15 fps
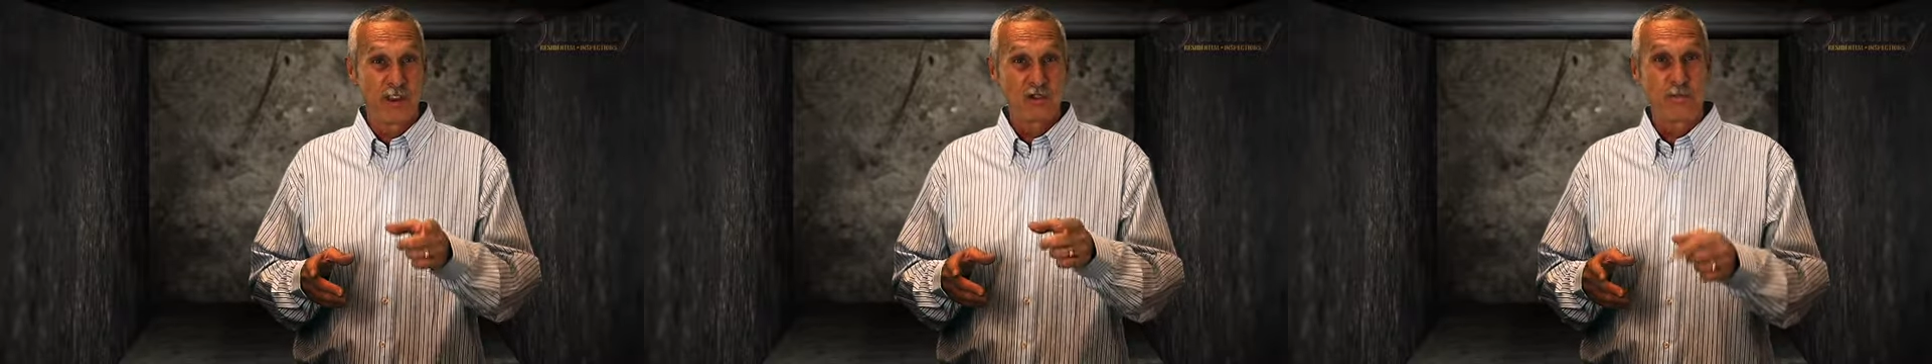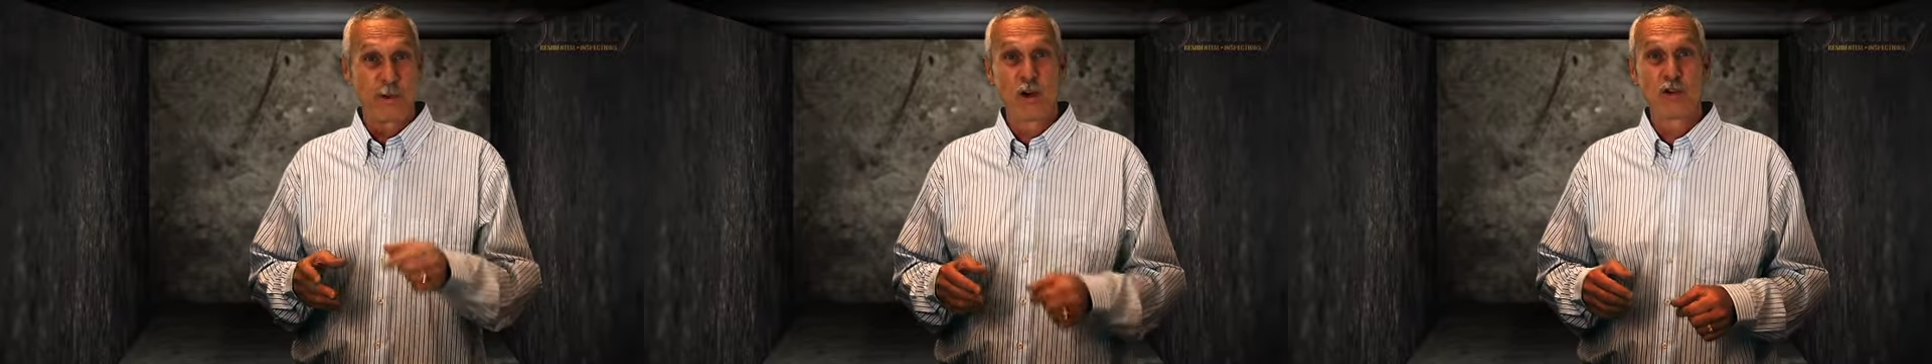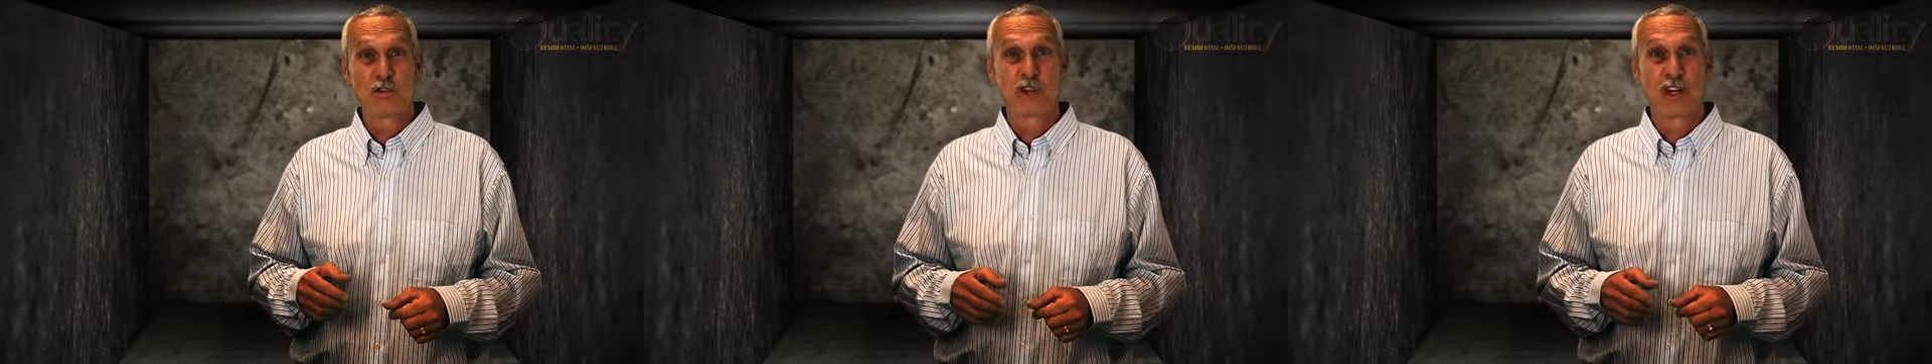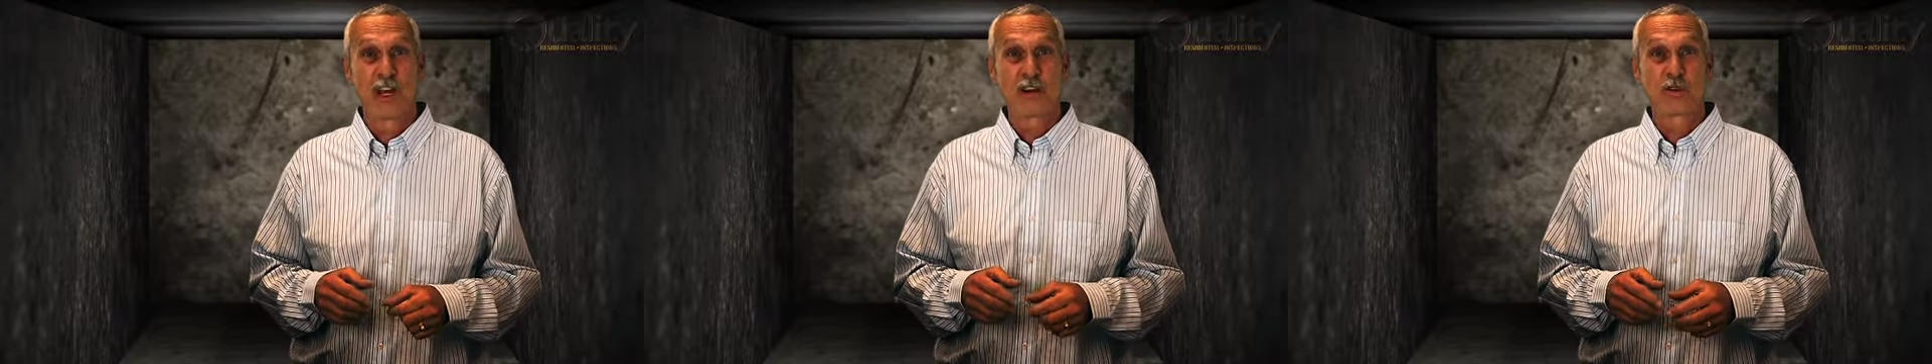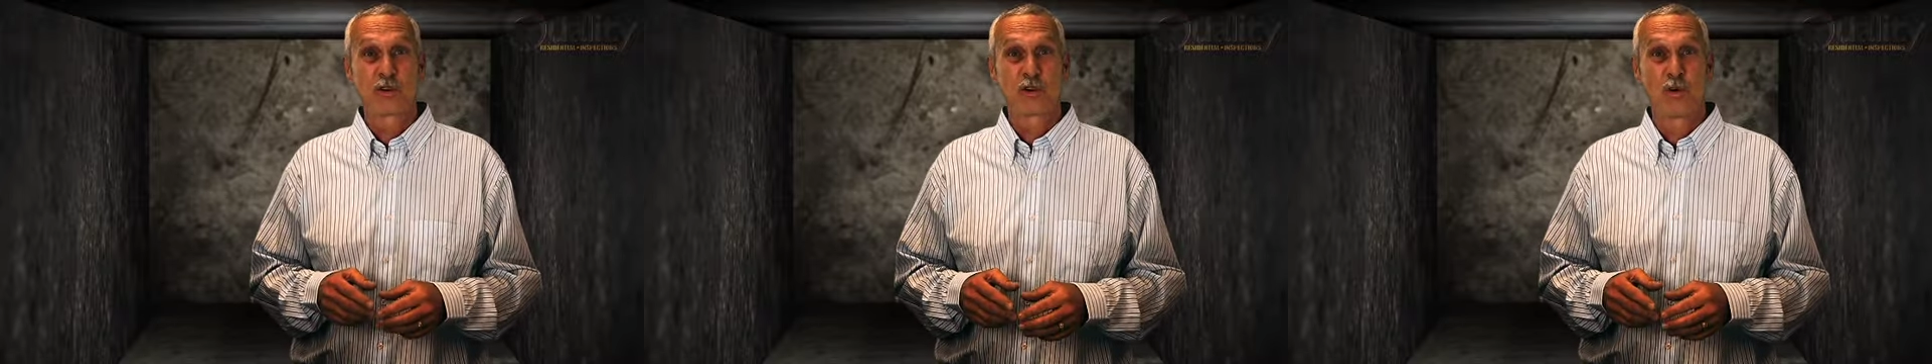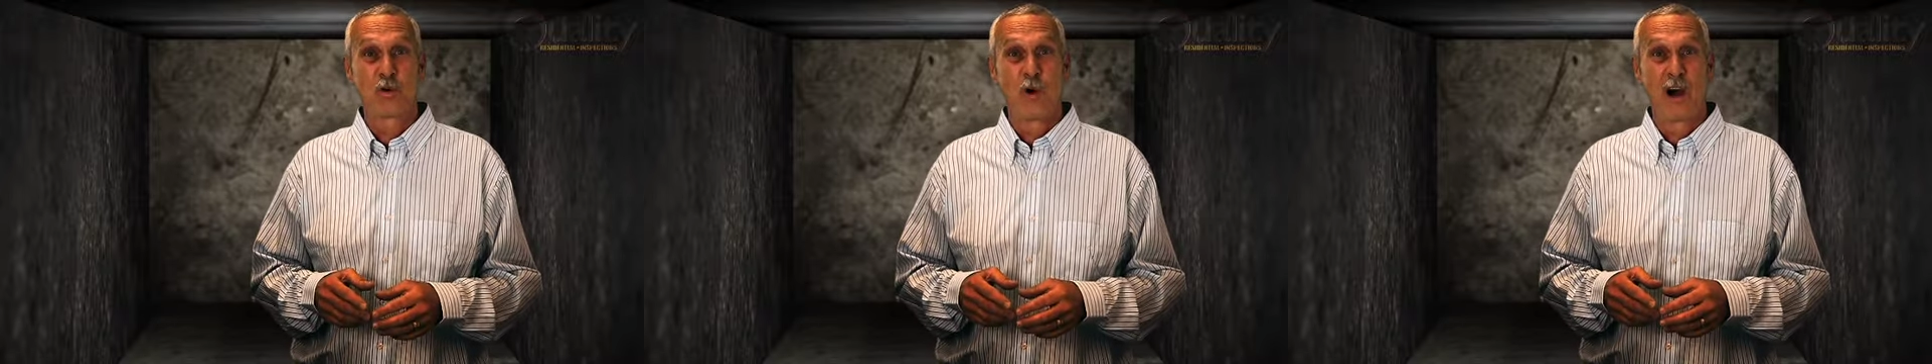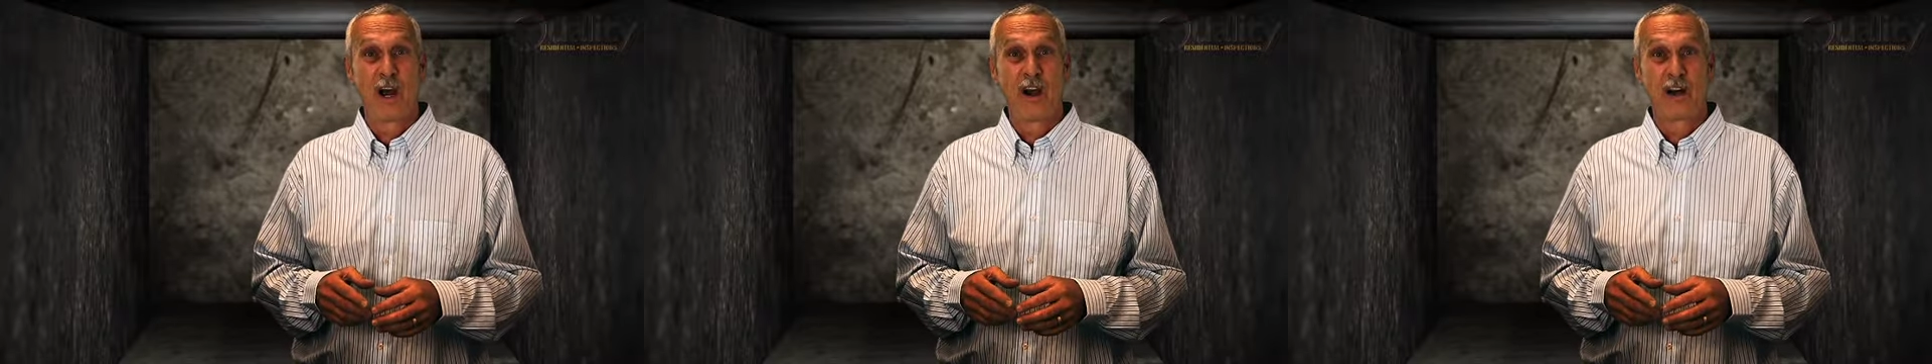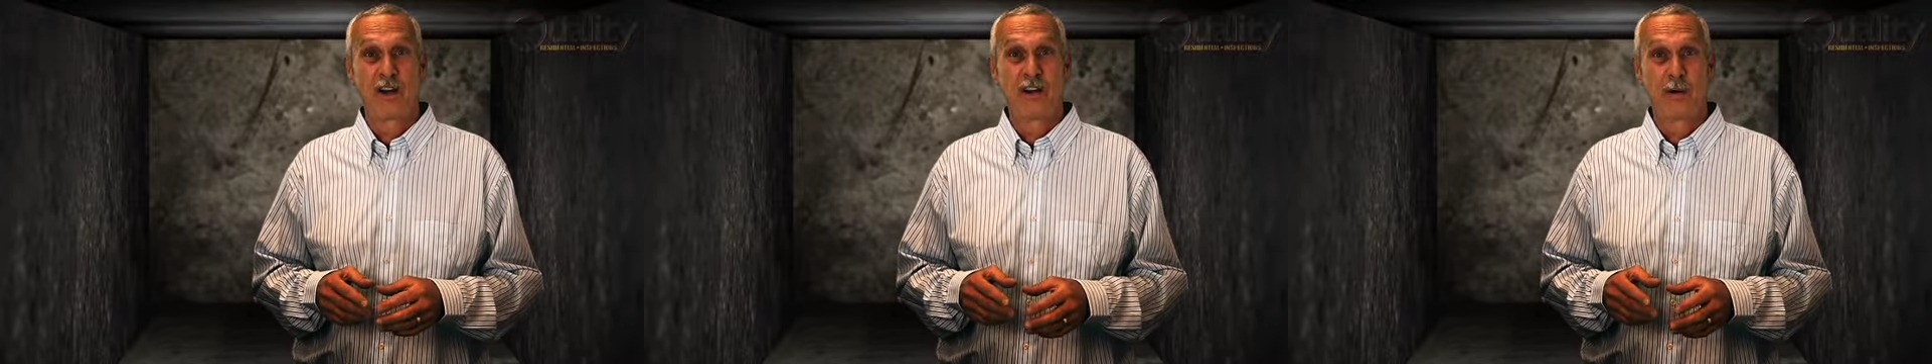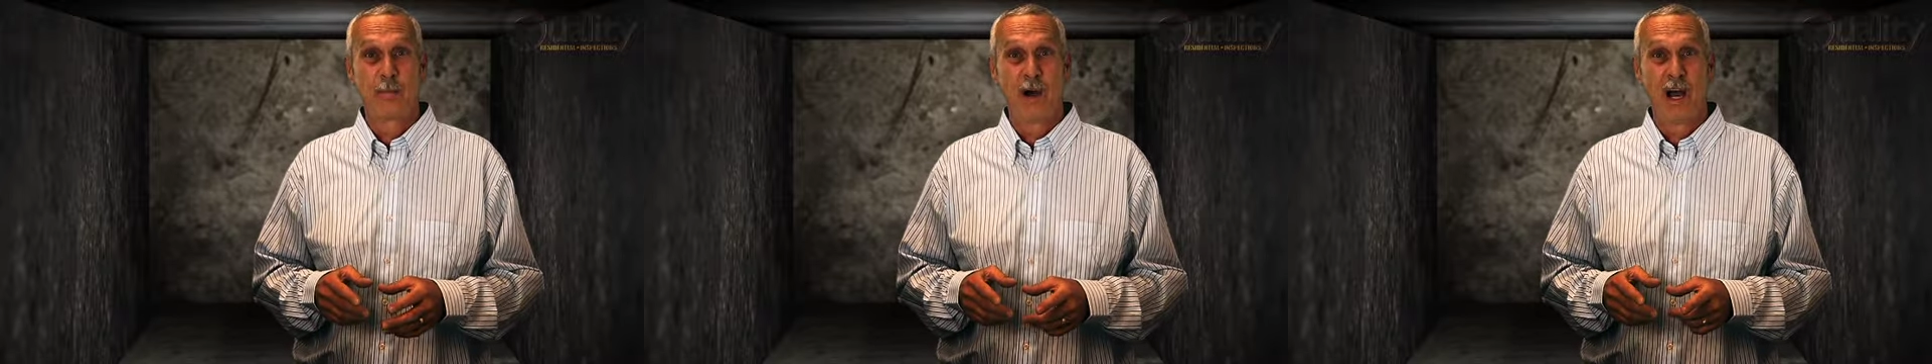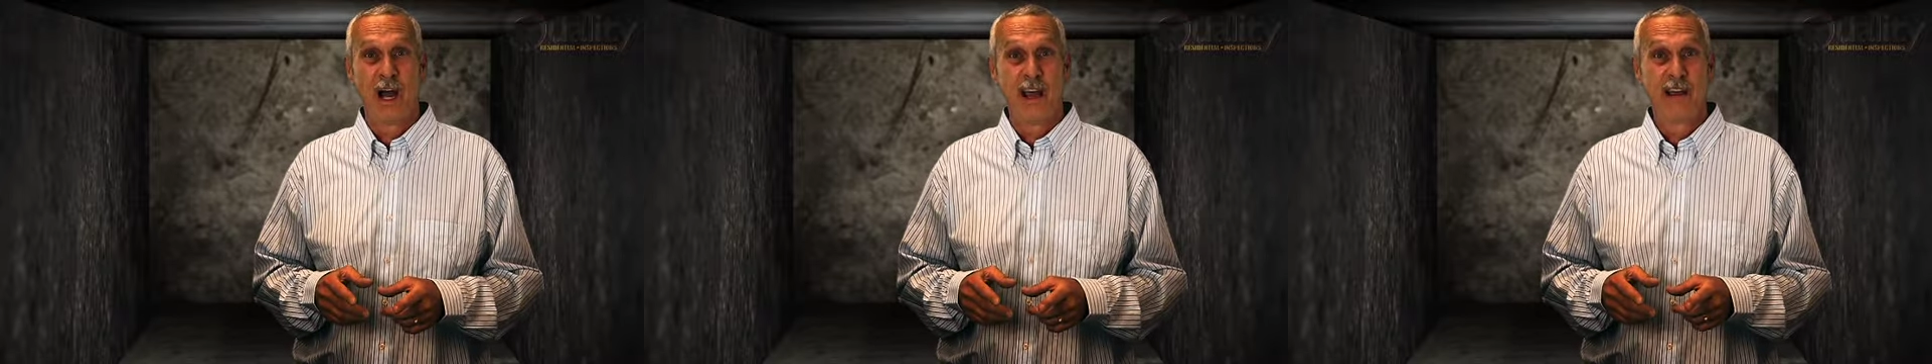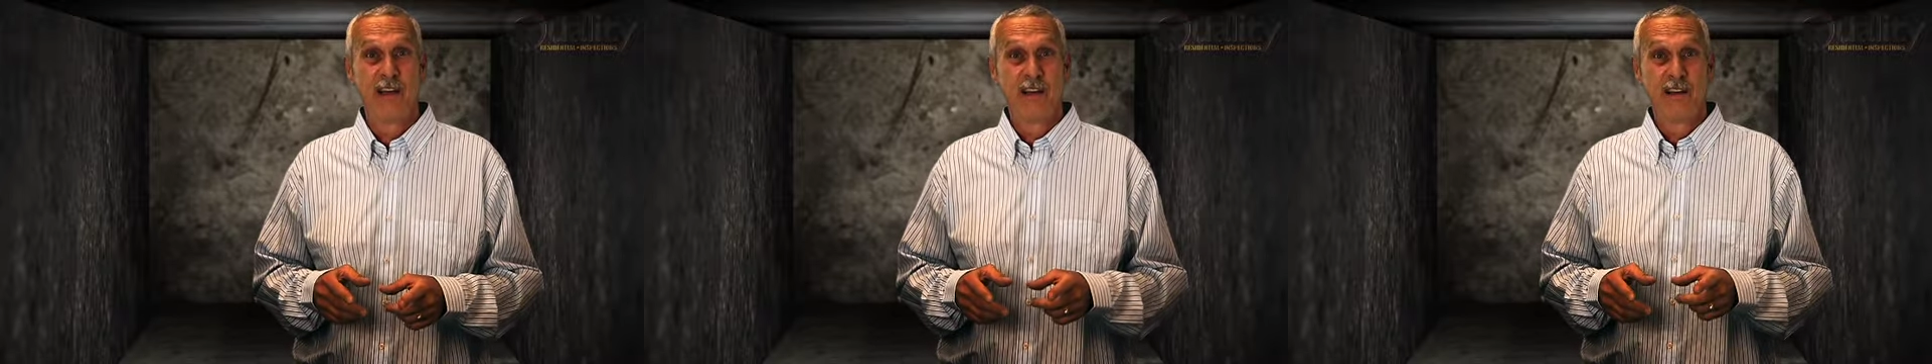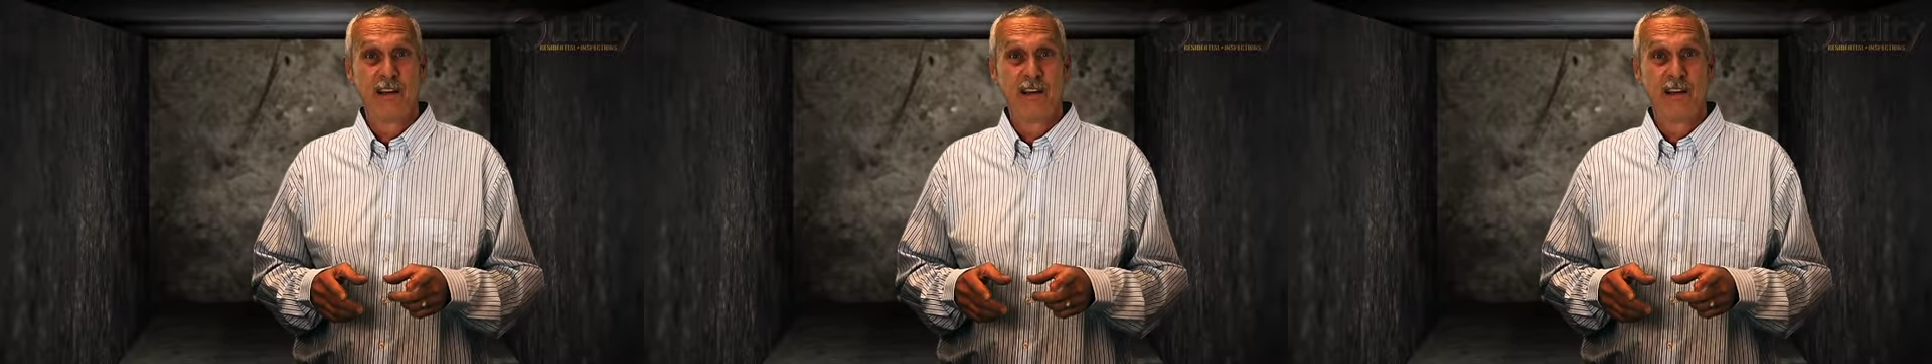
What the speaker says: exposed electrical wiring nearby.